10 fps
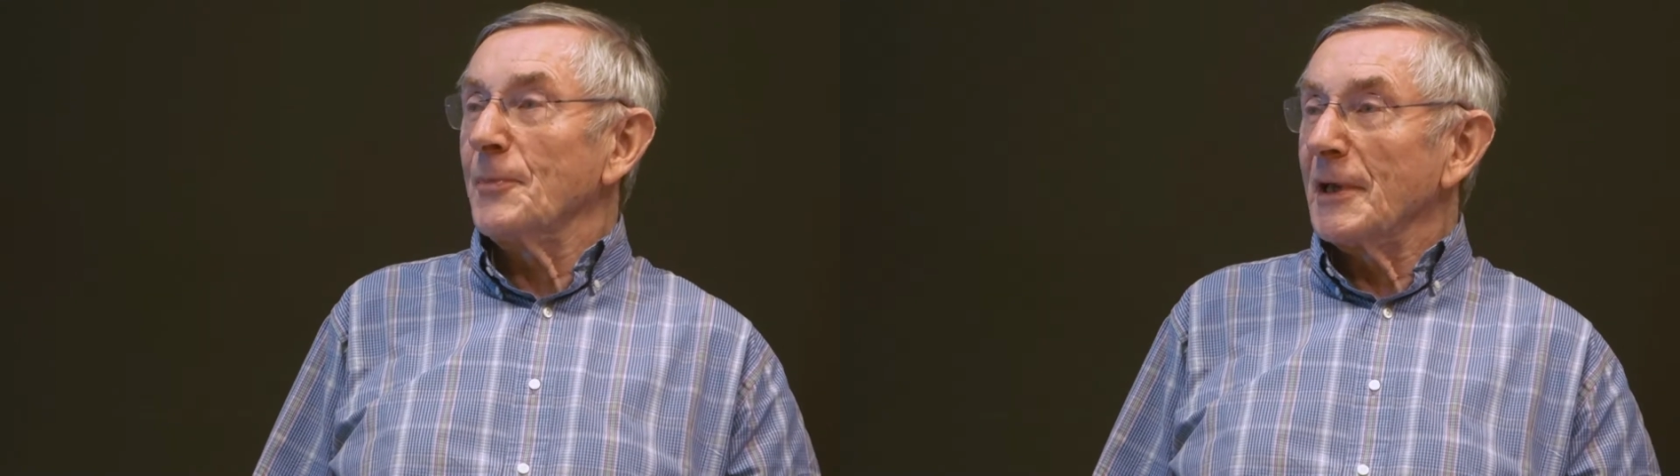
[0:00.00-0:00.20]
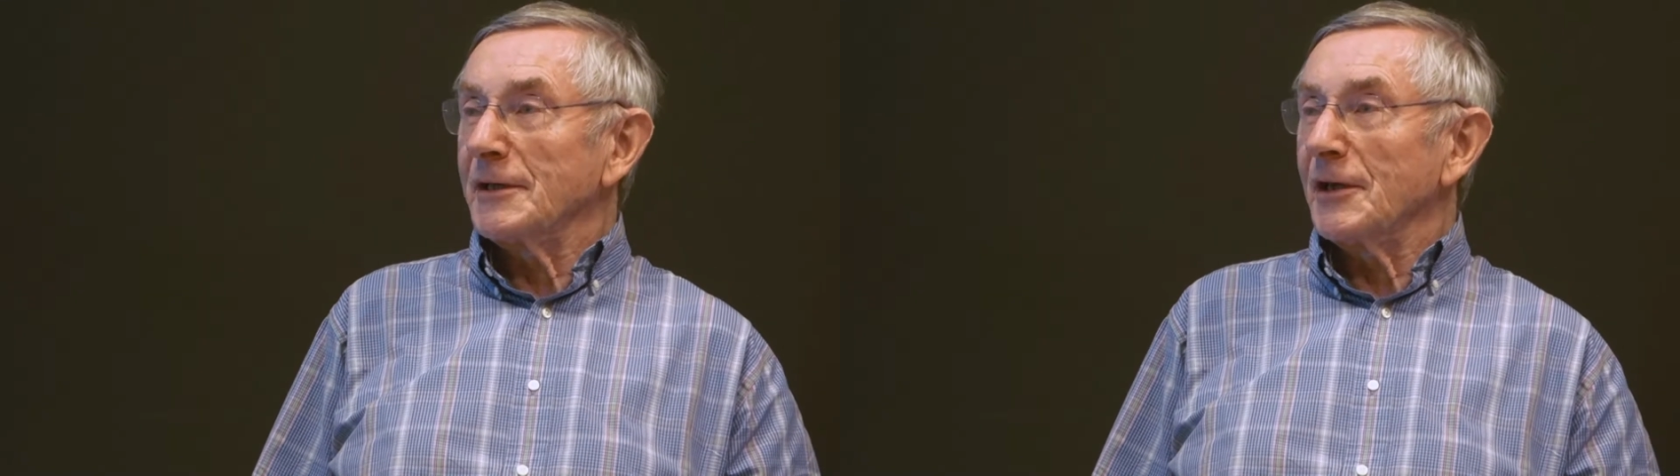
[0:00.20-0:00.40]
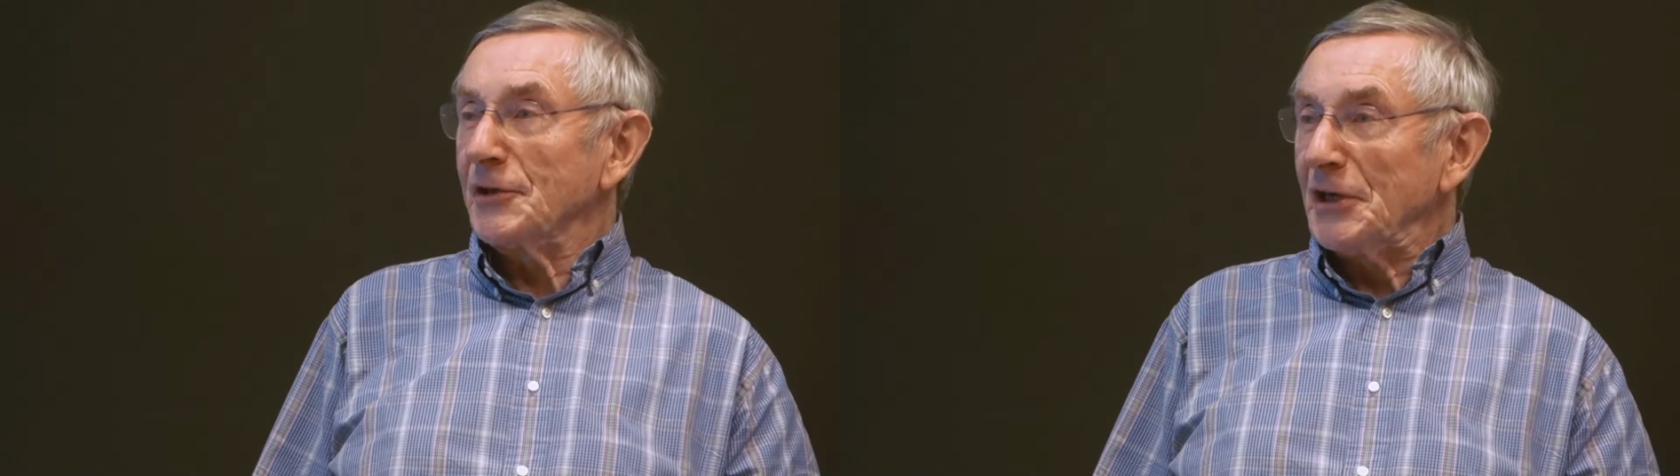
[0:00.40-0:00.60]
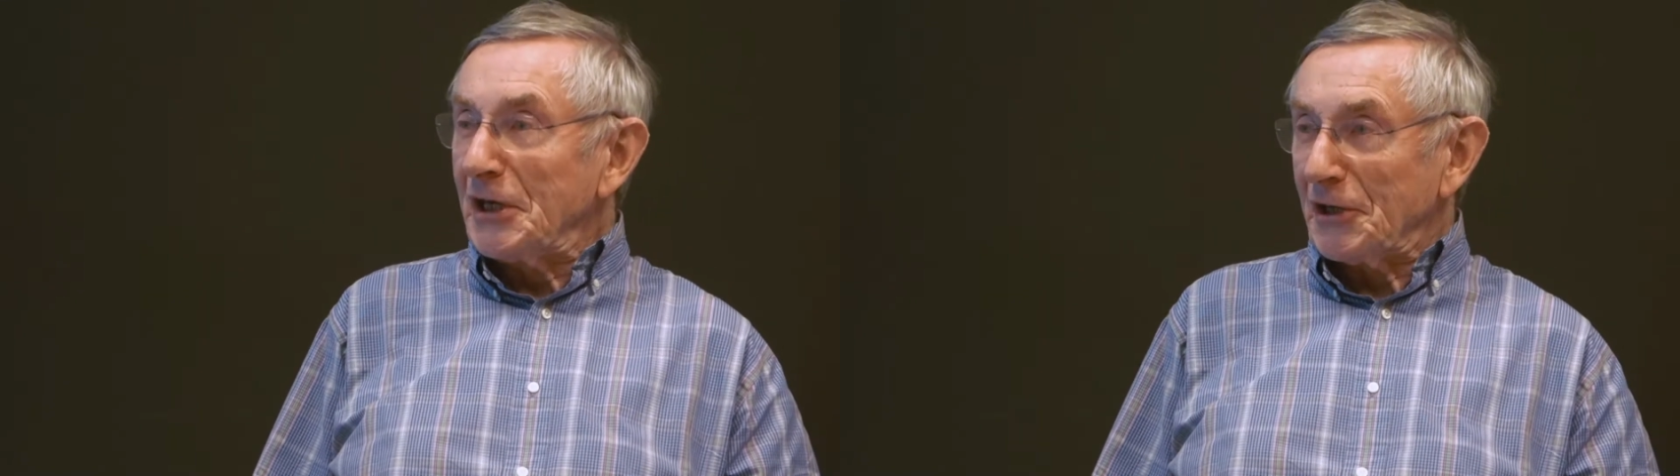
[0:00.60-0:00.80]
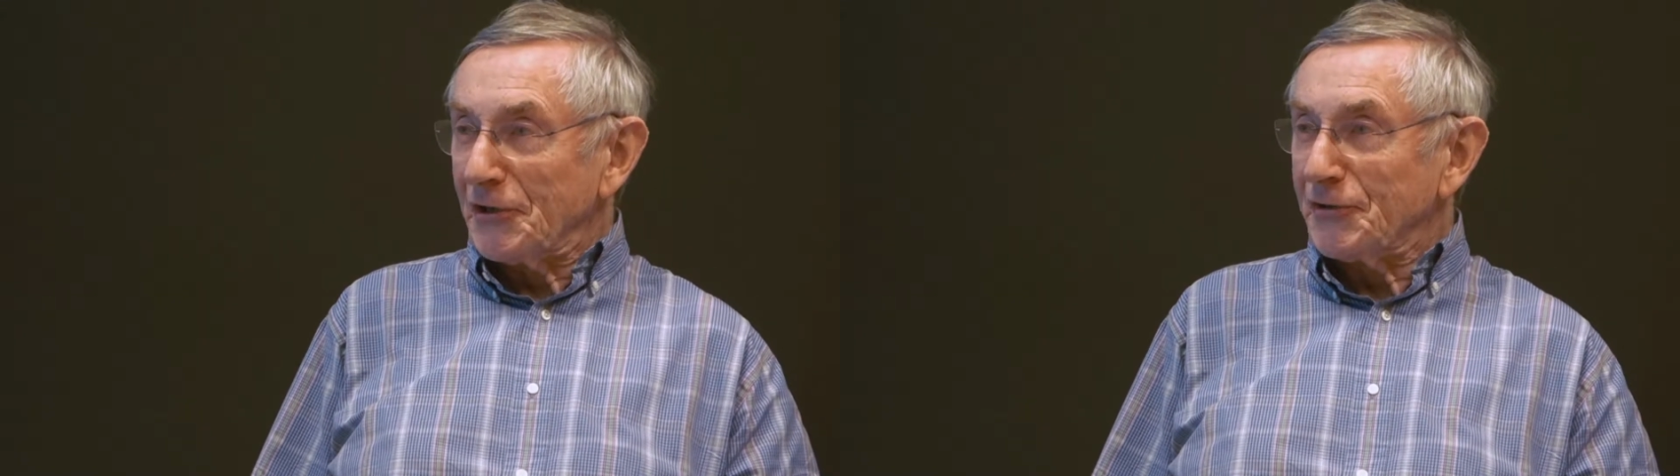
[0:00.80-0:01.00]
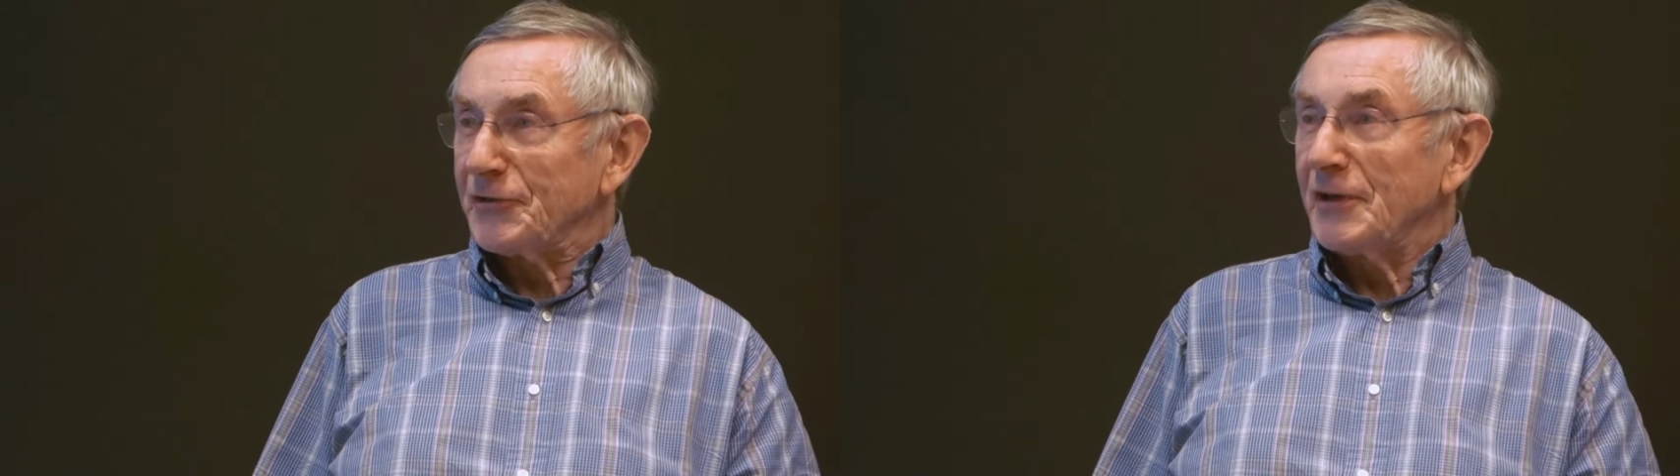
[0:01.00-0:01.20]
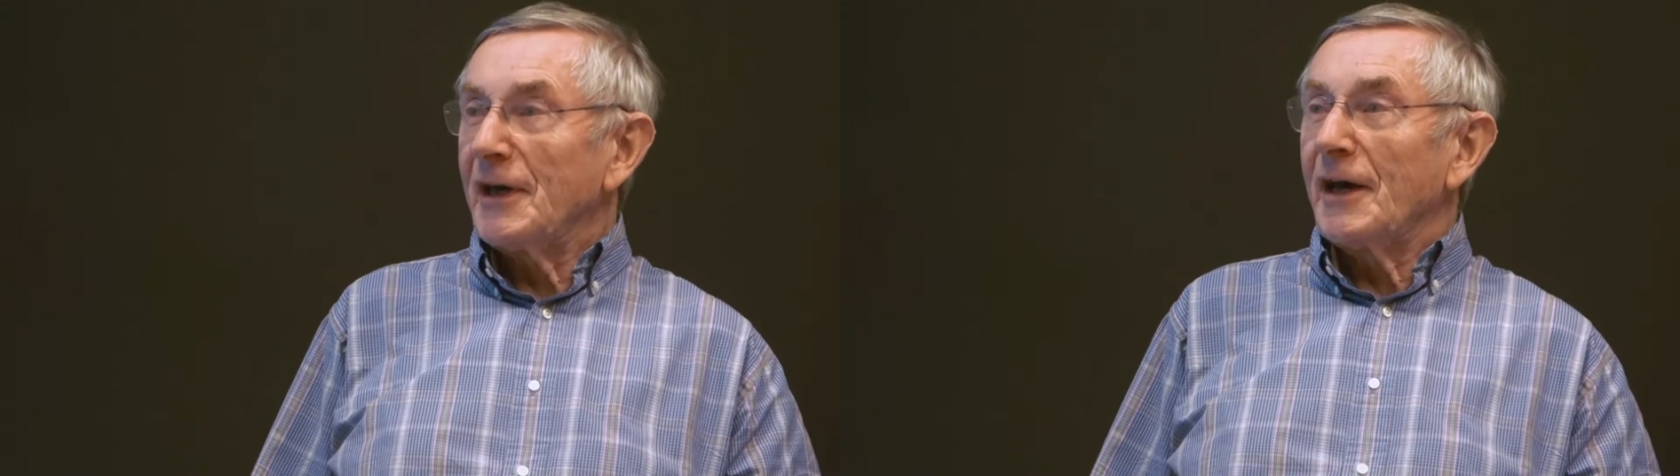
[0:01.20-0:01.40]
million years,